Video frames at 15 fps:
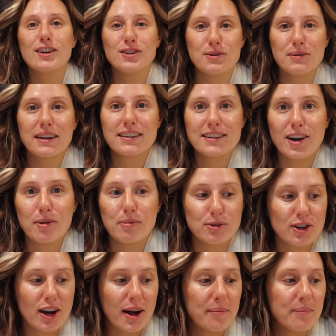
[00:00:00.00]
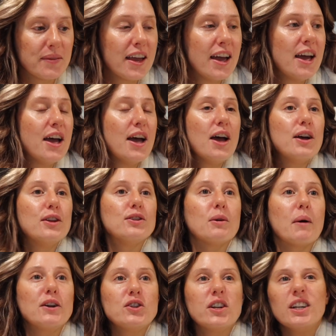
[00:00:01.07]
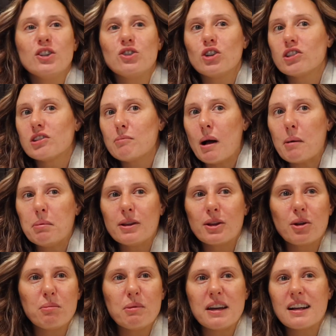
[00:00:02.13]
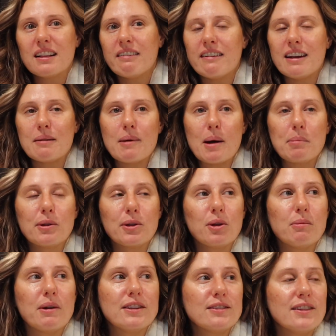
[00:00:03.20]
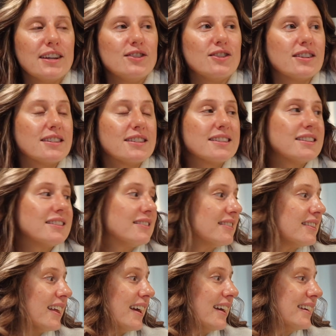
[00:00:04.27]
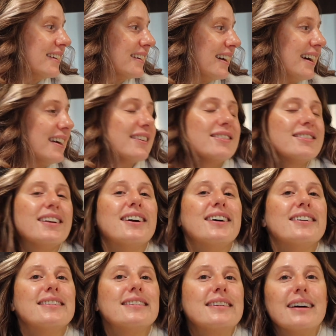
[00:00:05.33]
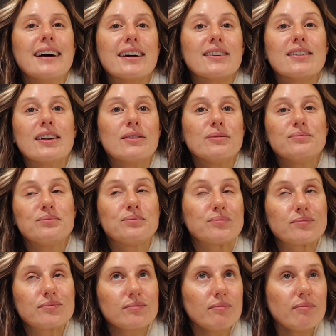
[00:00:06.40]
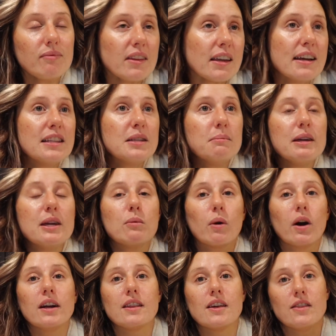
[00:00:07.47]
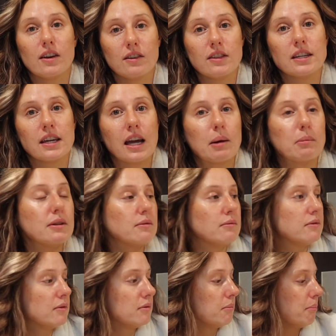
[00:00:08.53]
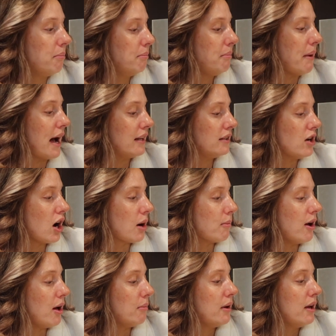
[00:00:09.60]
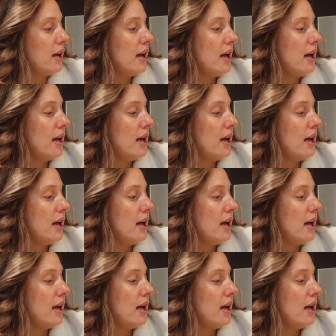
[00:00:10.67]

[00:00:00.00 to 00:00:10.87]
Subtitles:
you're doing a terrible job. So I try to zhuzh them up a little bit, clean them up a little bit, so they just like, I don't know. It's me worried that they're thinking I'm a bad dog mom,